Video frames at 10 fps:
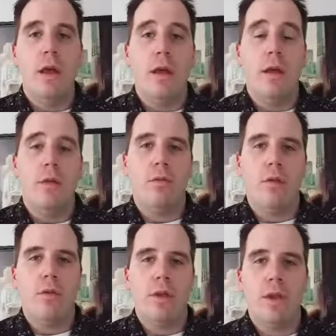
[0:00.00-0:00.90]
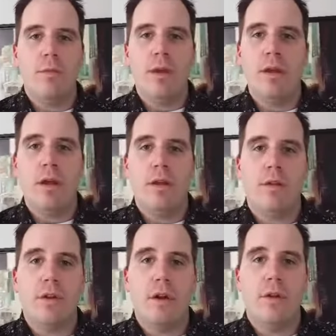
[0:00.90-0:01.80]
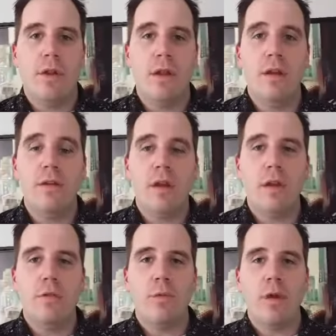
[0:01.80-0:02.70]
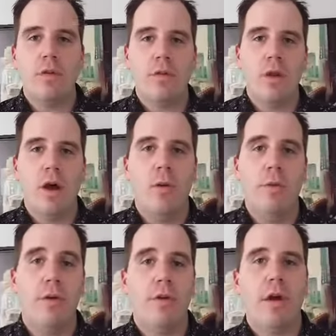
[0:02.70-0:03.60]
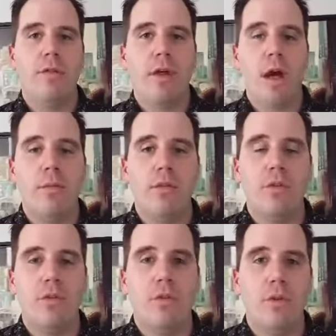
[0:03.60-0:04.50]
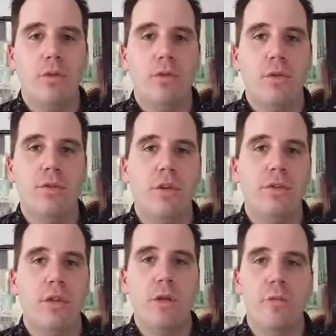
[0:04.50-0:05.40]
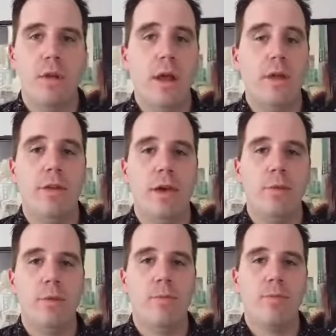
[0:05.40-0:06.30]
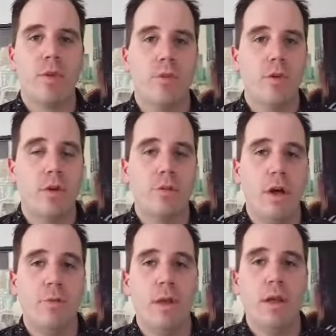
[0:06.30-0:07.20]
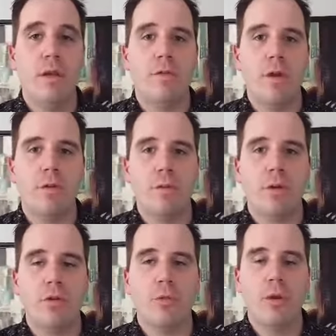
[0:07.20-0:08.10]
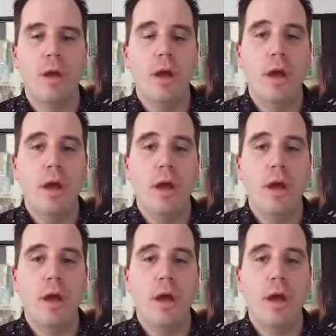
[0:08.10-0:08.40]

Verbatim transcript: and work with anybody that uh, that needs any information or help. If I have time to to assist, I'm glad to help. So you can find me in the Facebook group.